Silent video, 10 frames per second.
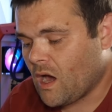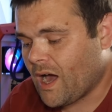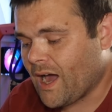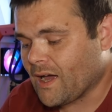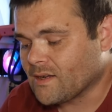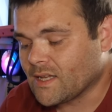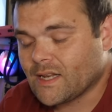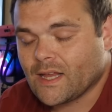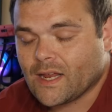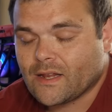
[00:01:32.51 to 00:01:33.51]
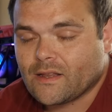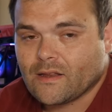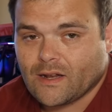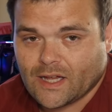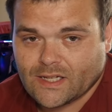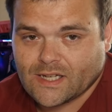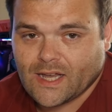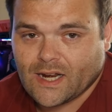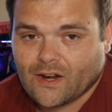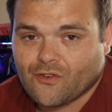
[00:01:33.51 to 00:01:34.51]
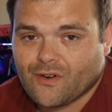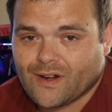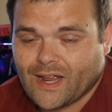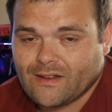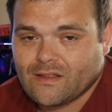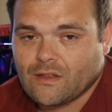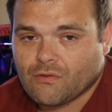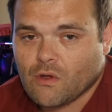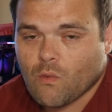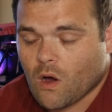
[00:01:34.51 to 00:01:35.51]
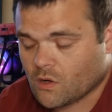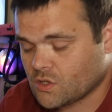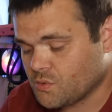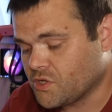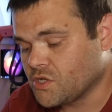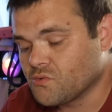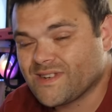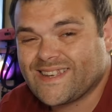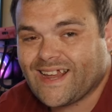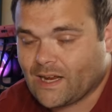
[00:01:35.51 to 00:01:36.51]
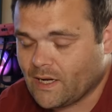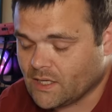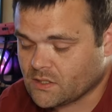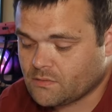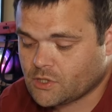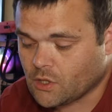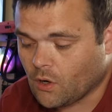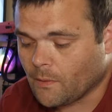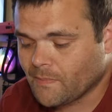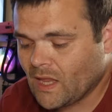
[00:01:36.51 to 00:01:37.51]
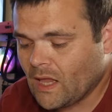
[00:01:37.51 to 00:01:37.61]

And it hit, like I said, 193 watts, which is ridiculous. So,